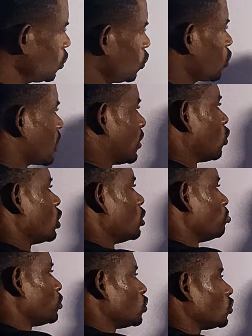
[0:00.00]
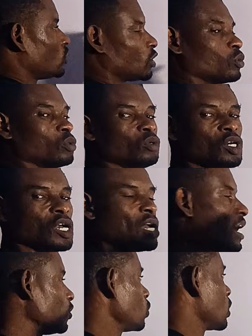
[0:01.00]
You cannot impute zero
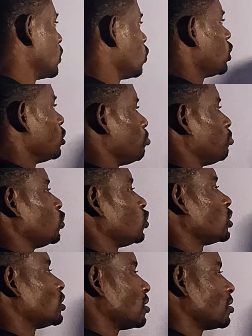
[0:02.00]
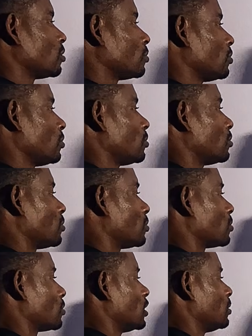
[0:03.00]
and you cannot impute
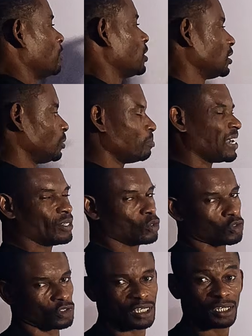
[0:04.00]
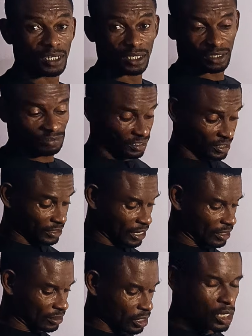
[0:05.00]
the minus, a negative
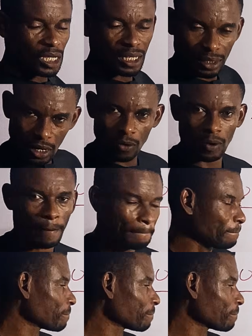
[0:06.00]
sign. Now,